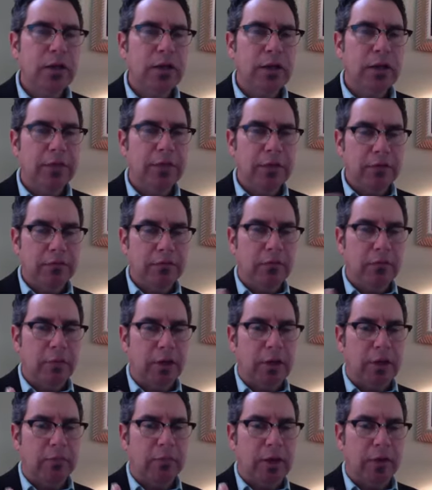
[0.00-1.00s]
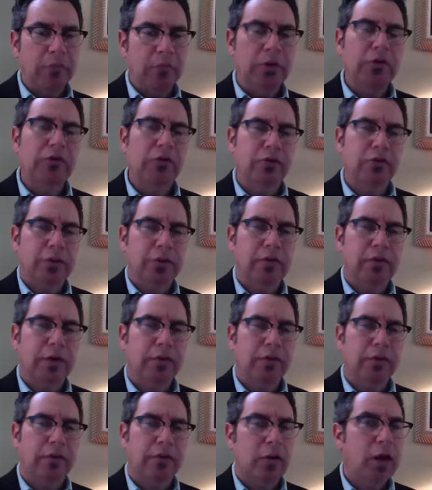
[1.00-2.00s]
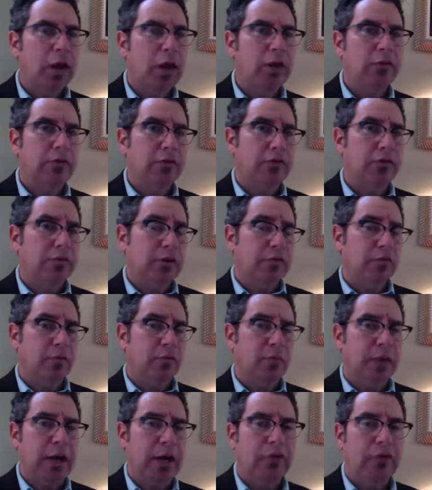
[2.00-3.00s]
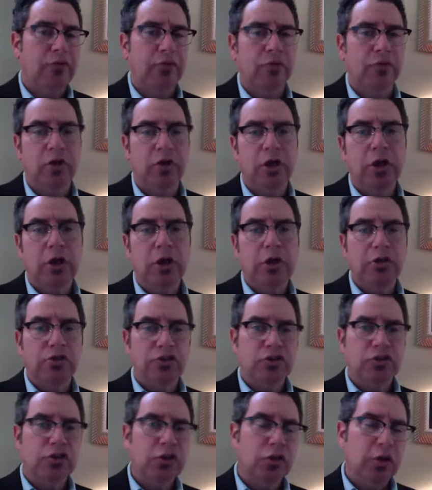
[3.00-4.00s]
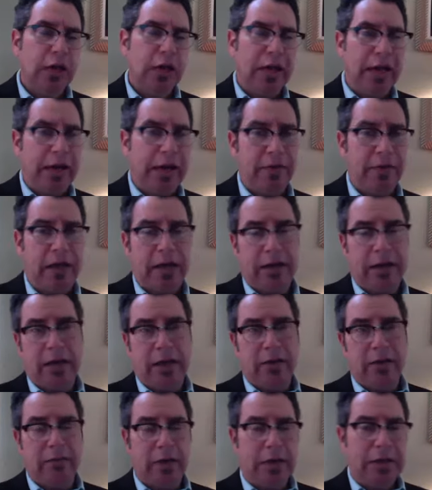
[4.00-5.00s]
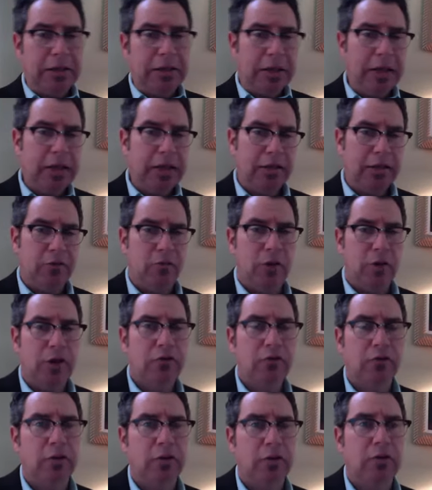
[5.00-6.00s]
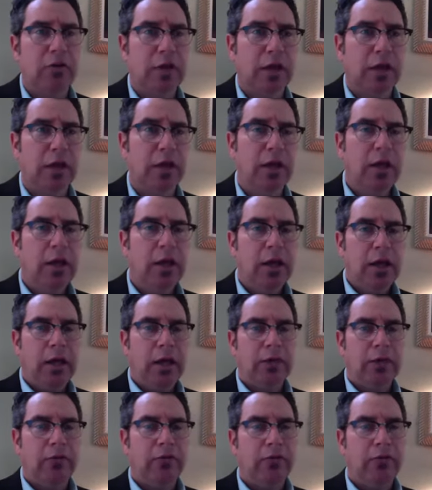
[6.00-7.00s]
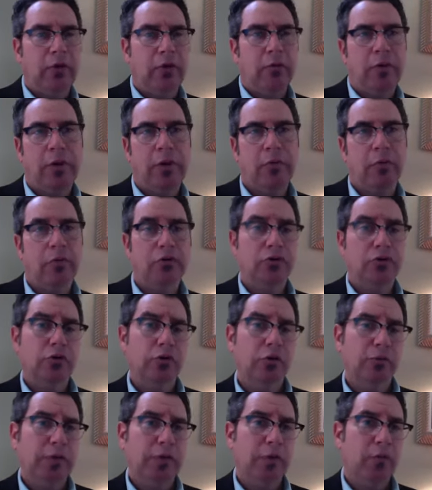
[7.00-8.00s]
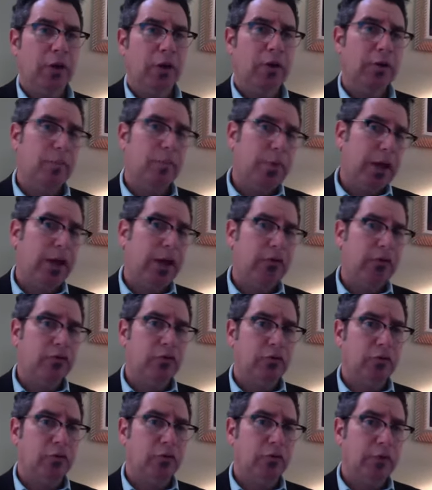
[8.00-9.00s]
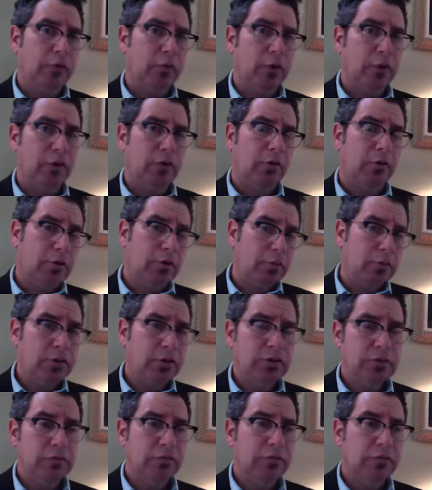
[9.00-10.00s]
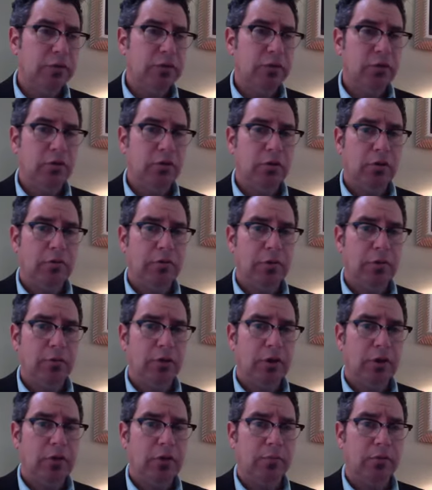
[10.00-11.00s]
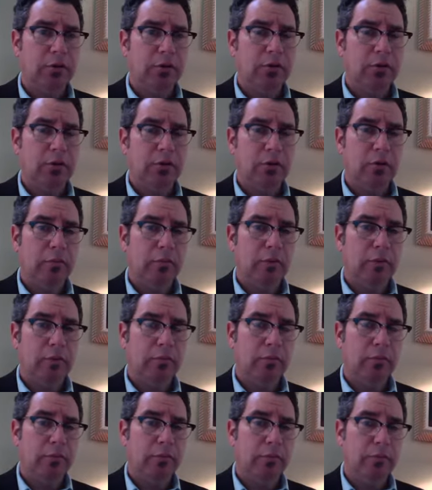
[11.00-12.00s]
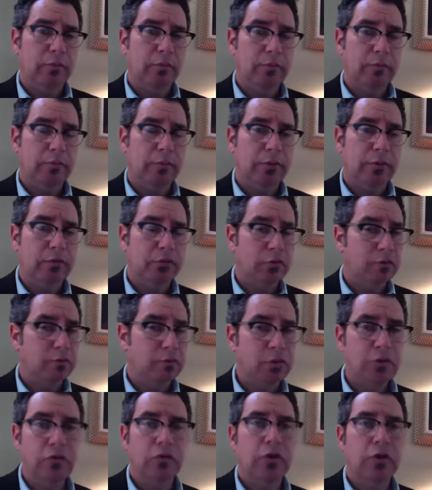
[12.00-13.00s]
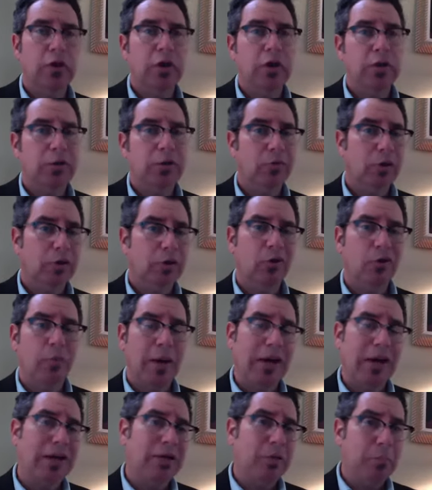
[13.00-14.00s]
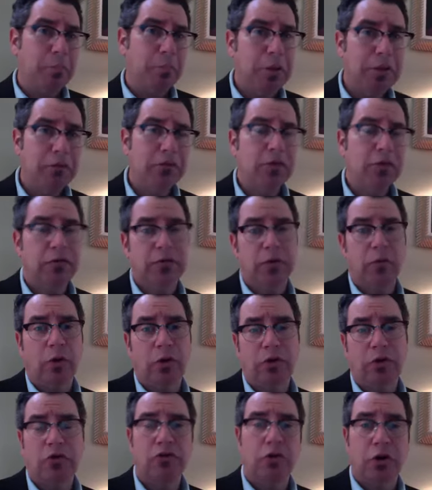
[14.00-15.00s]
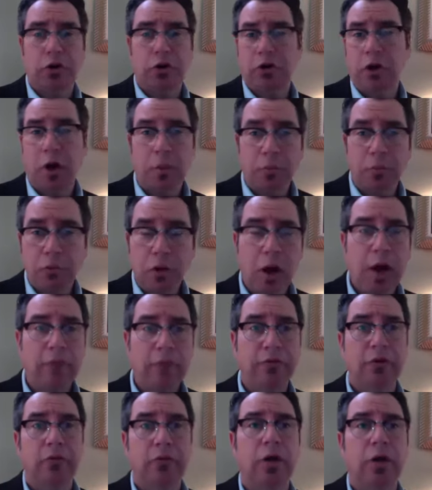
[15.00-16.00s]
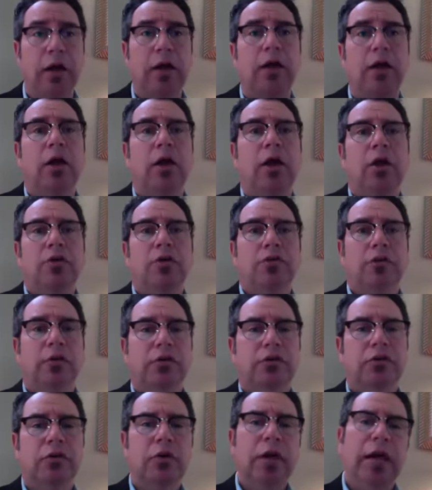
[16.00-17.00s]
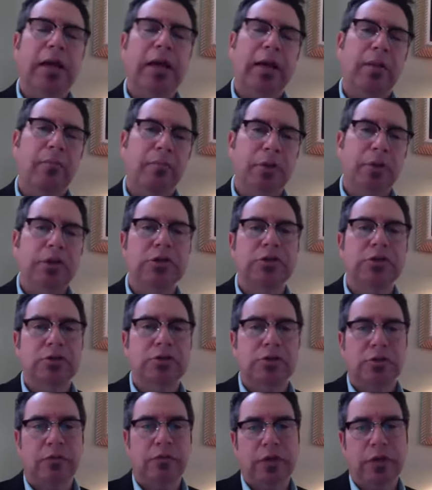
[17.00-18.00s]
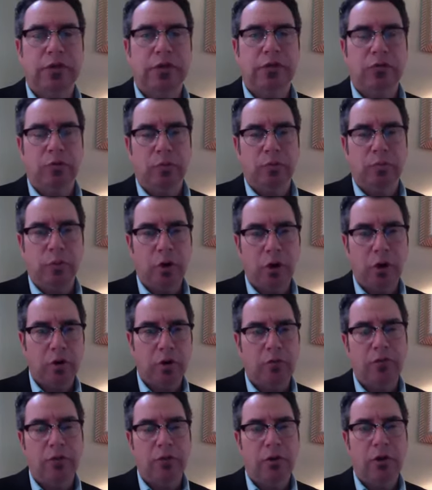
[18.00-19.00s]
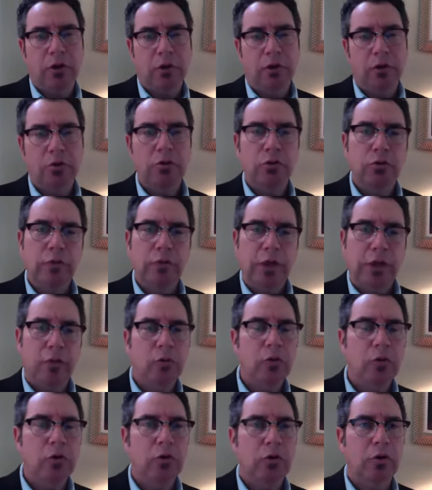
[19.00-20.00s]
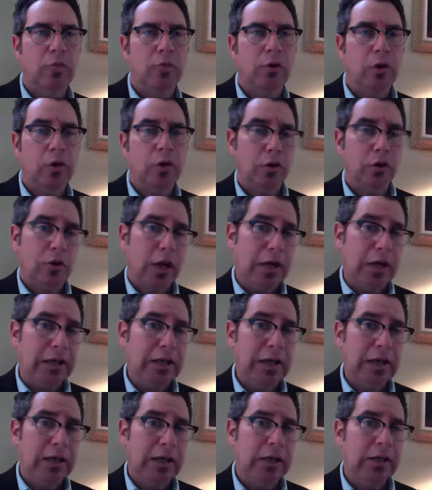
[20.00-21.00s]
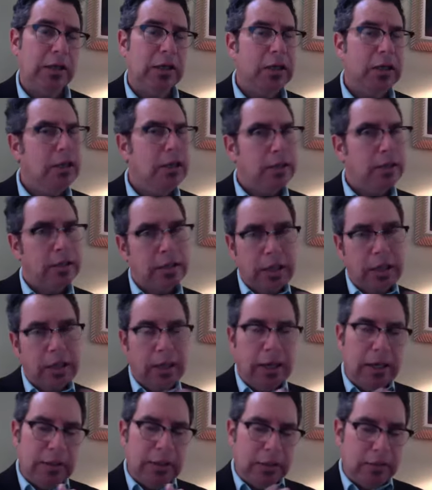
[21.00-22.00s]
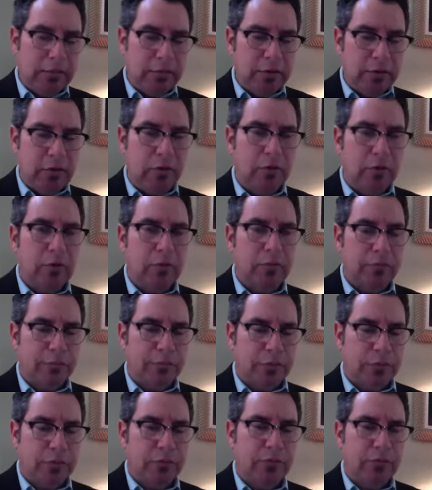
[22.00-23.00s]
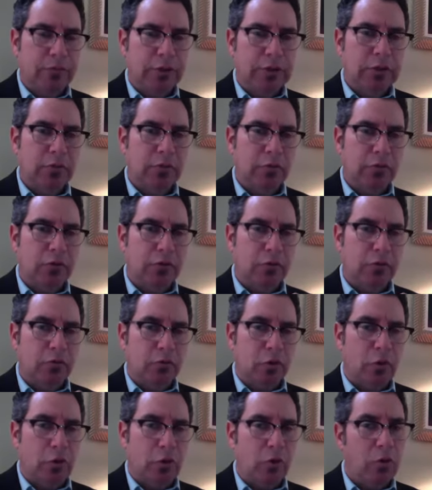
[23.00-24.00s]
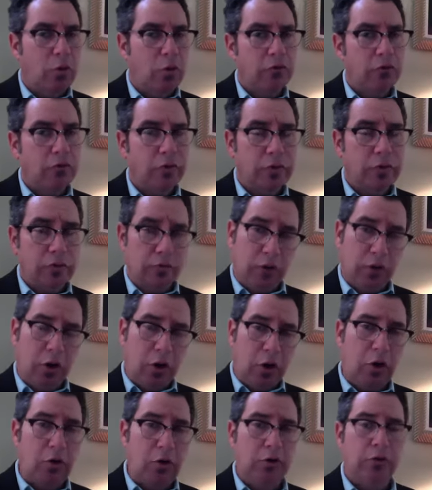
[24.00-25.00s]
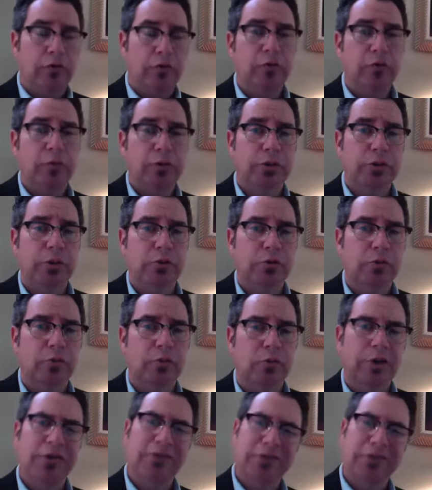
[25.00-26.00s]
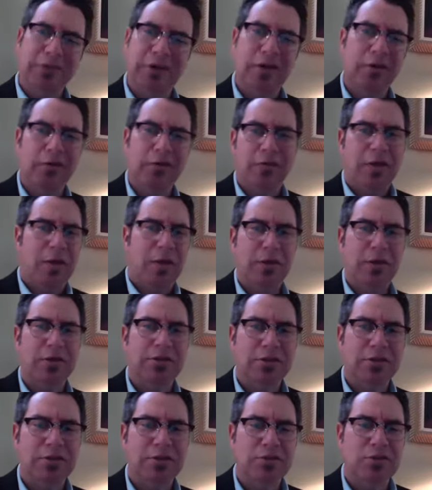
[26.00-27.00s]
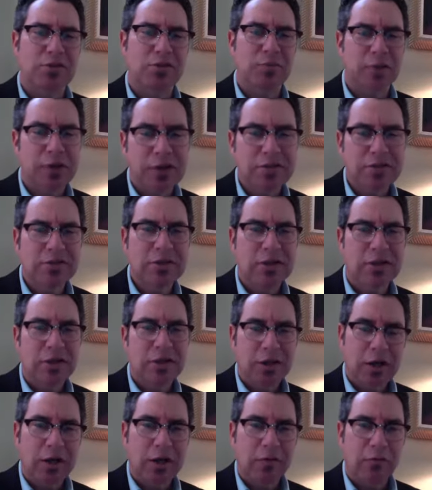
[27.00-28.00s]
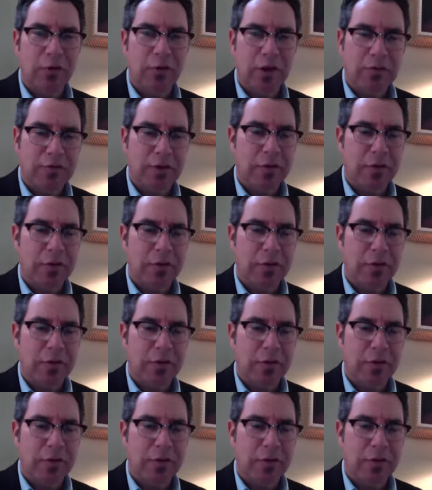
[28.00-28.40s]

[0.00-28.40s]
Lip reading: And I think in my research, I found that a lot of successful pastors still had that kind of identity wrestling thing. And so they weren't sure if they wanted to pastor, if they wanted to go in the mission field, if they wanted to be, a minister of music, they wanted to go back into business, they wanted to start a nonprofit, right? So they still had ambitions and things that were part of who they were, part of their identity, that kind of, conflicted with their role or sense of call to this particular place. I don't know if that makes sense to you, but that's kind of what I found.